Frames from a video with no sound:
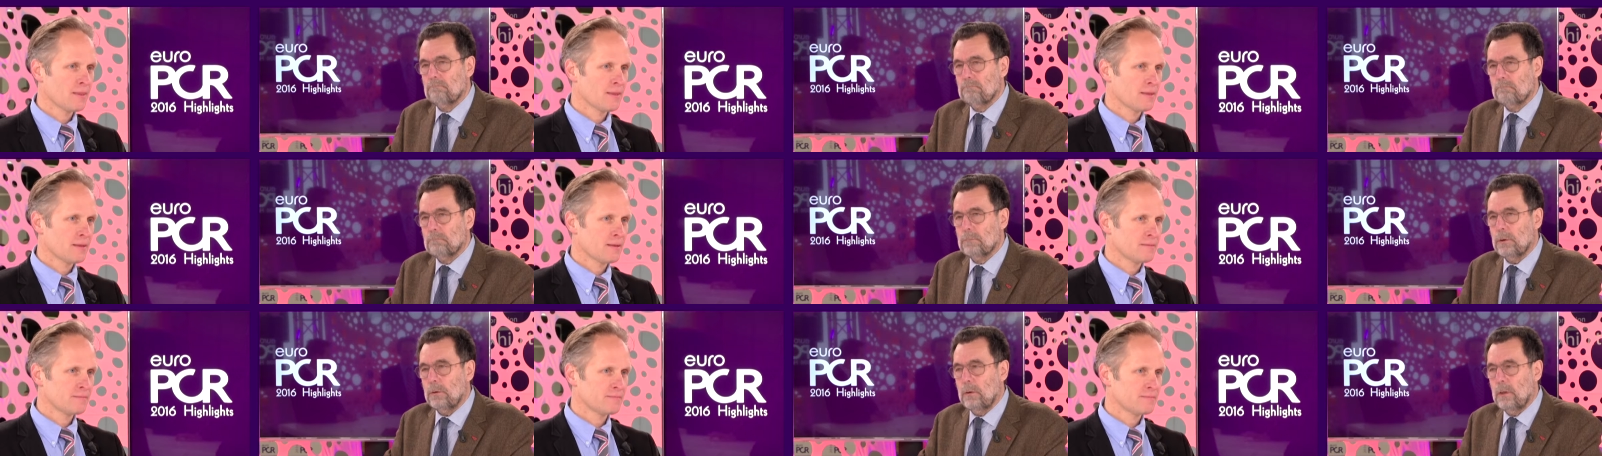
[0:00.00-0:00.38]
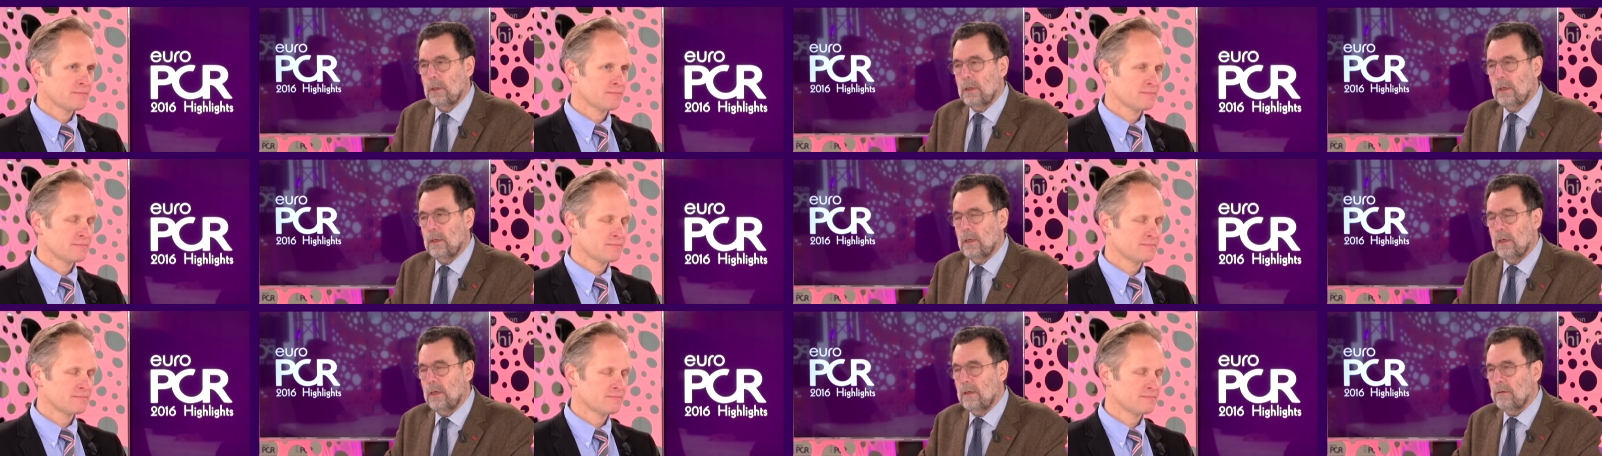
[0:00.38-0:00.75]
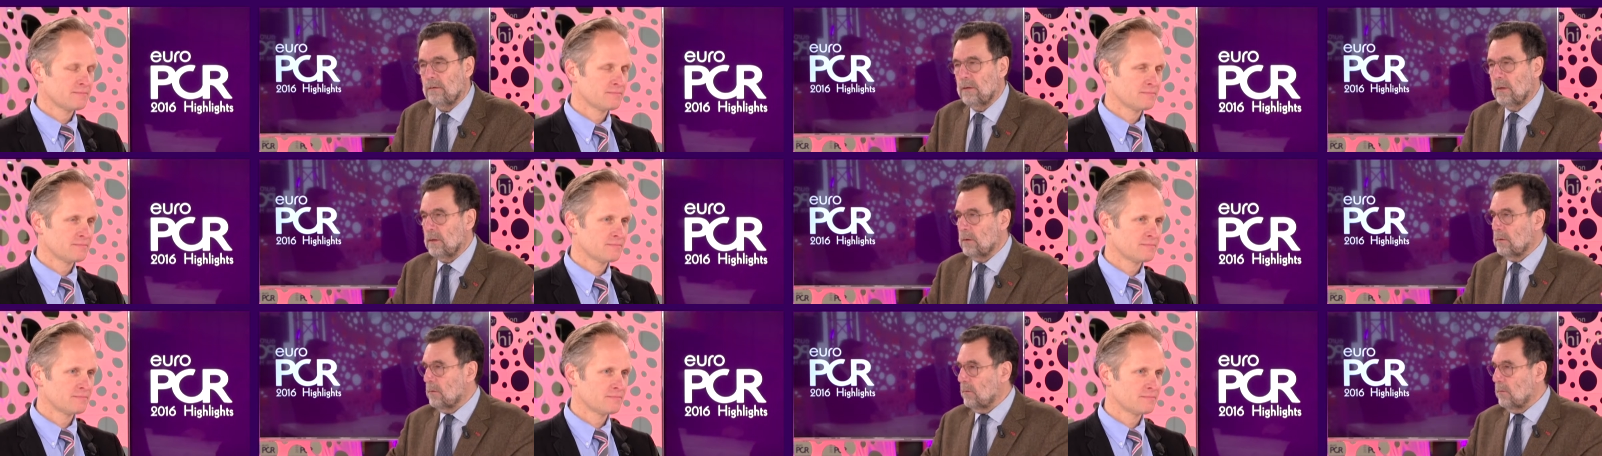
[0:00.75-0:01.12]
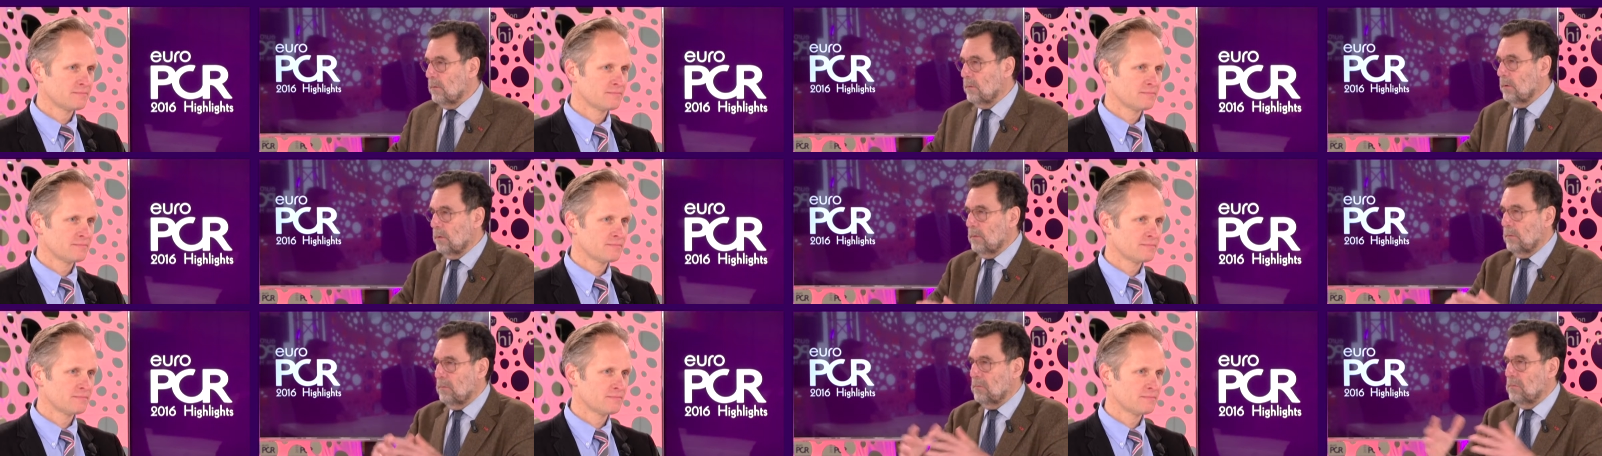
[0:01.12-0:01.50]
Speaker 1: So I, I think
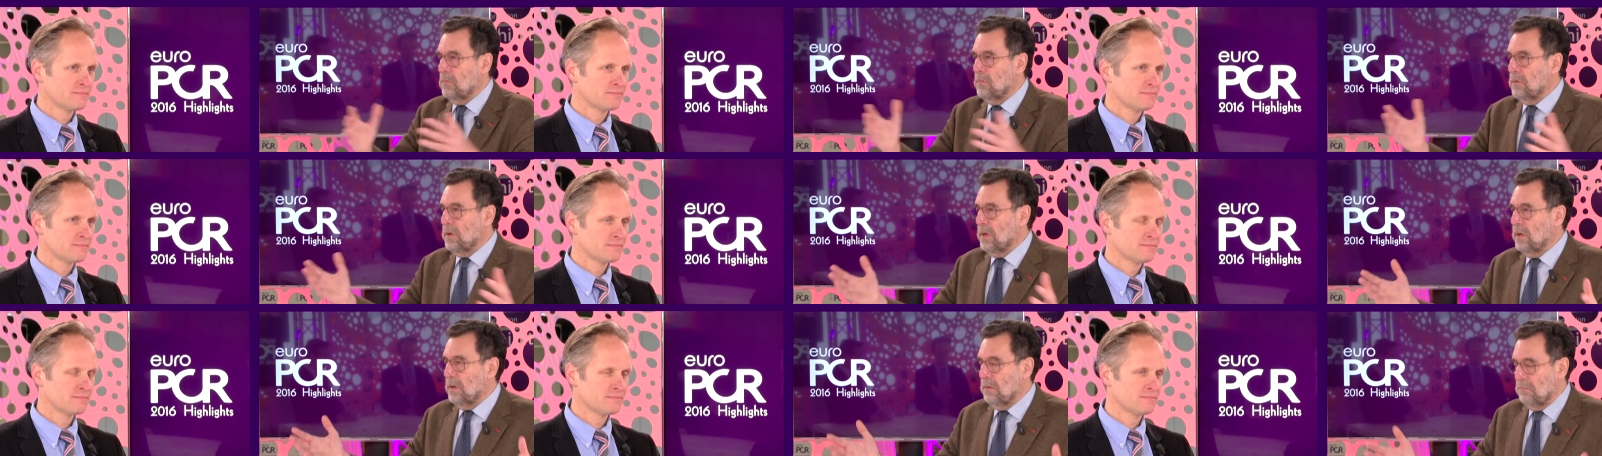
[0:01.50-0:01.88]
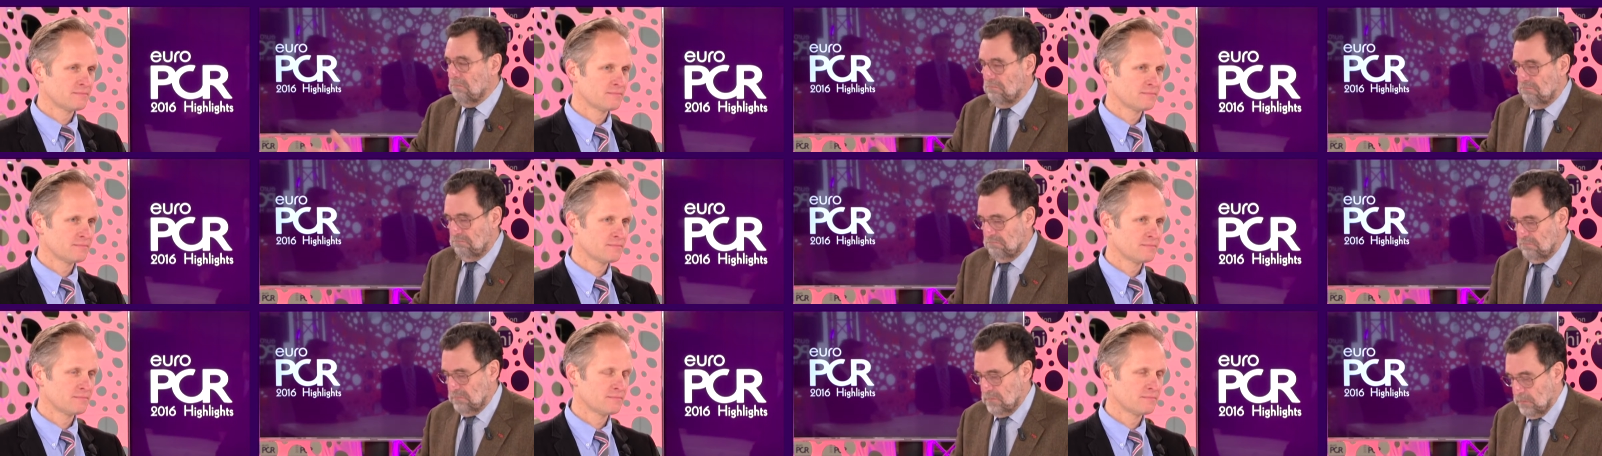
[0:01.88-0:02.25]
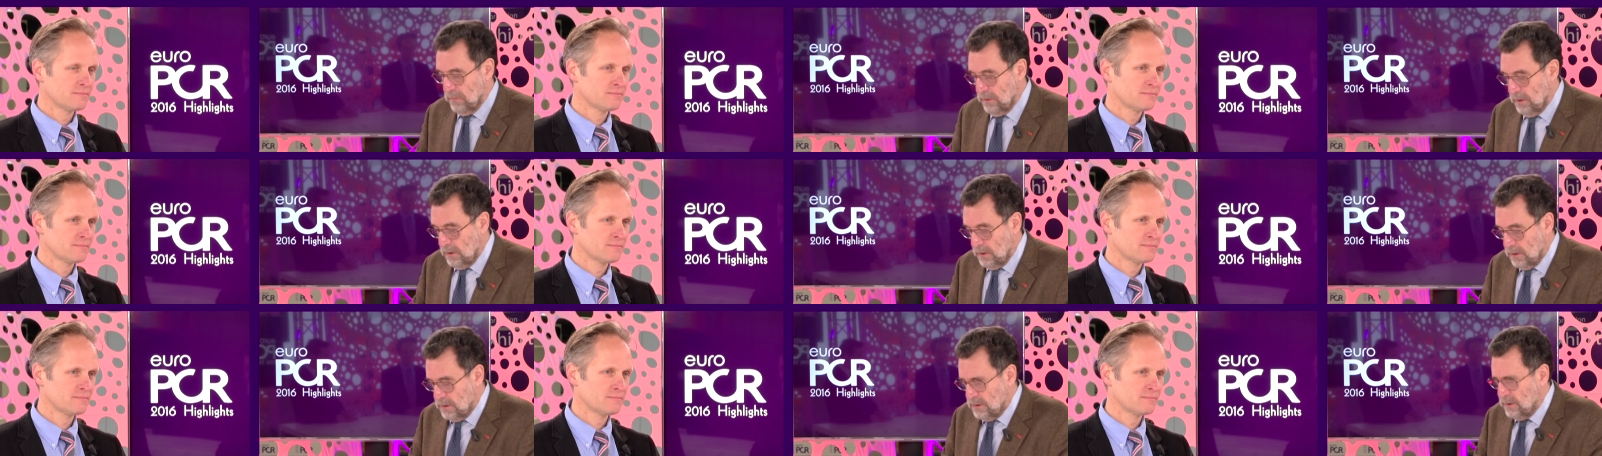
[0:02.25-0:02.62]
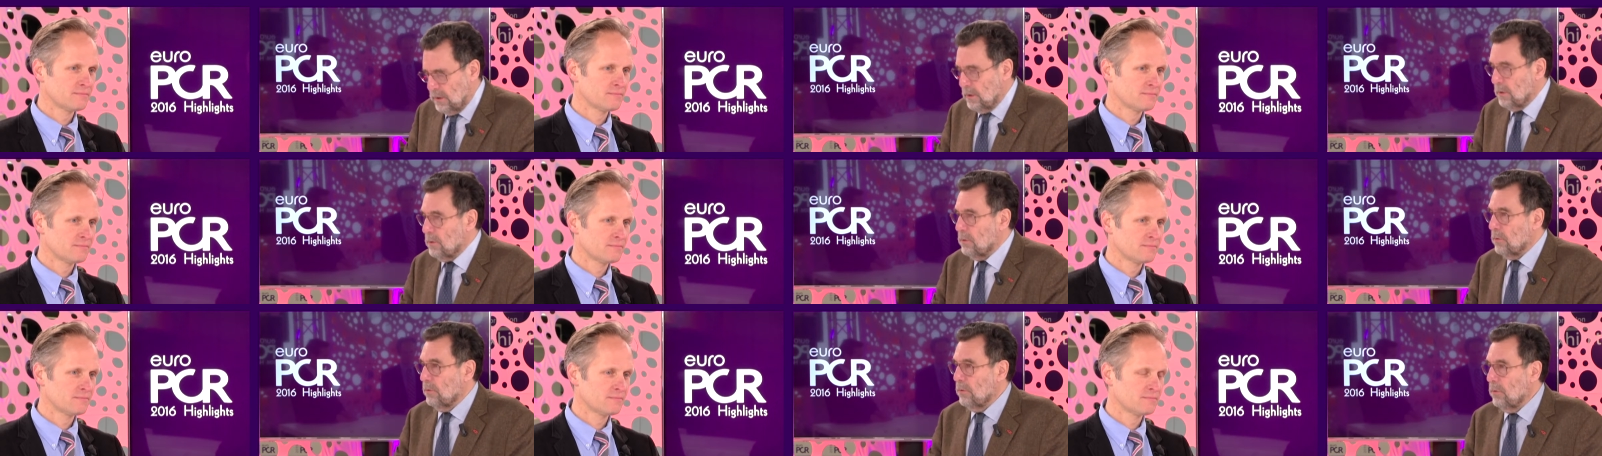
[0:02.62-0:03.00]
we, when
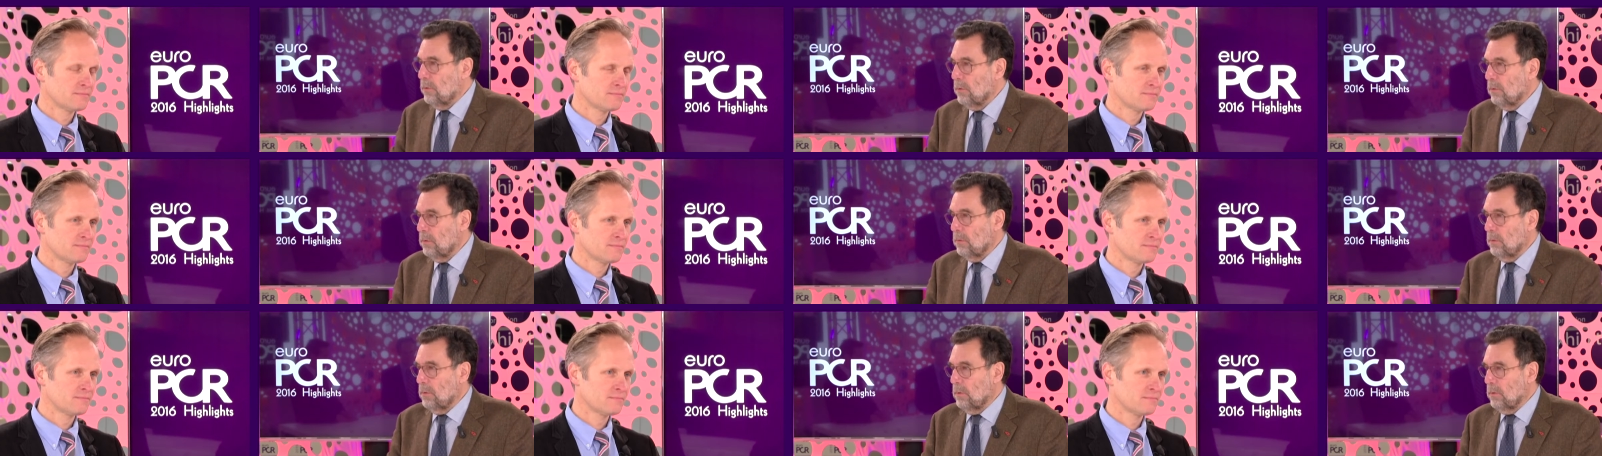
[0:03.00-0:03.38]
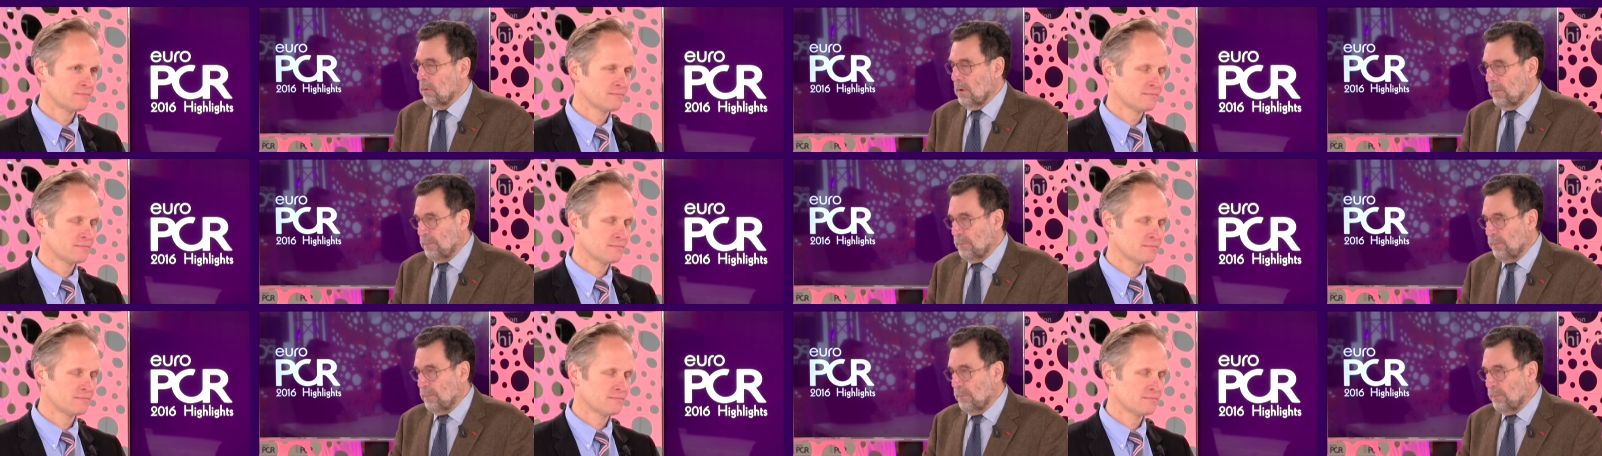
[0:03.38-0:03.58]
listening to you, you are